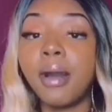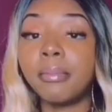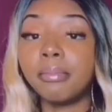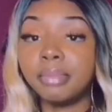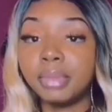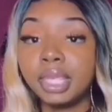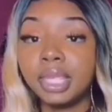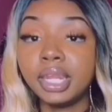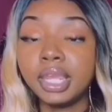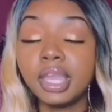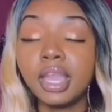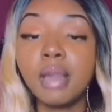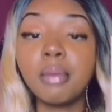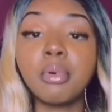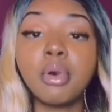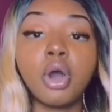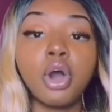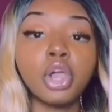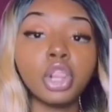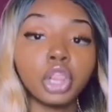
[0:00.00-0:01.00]
a
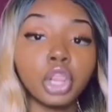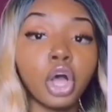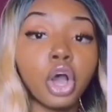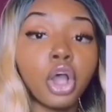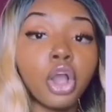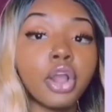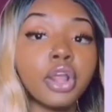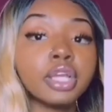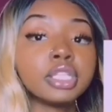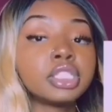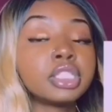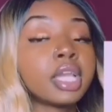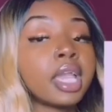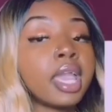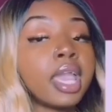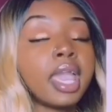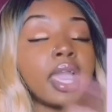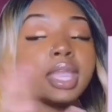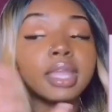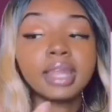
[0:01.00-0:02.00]
medium, or large.
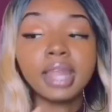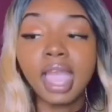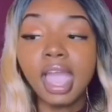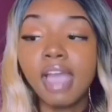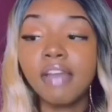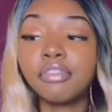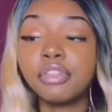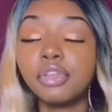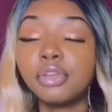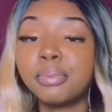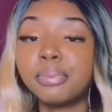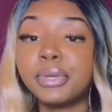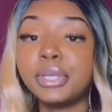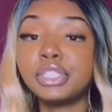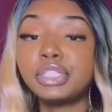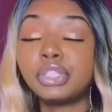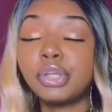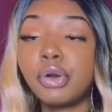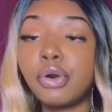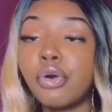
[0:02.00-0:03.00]
And after you
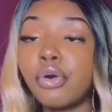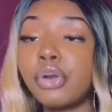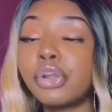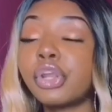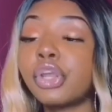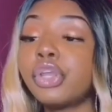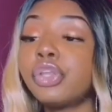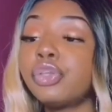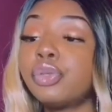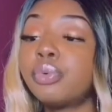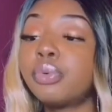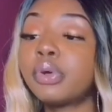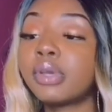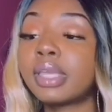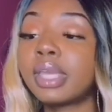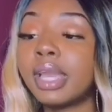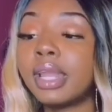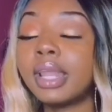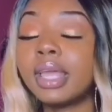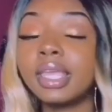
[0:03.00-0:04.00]
place your order, you will
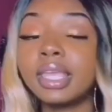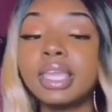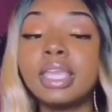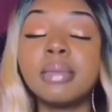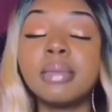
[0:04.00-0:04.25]
get an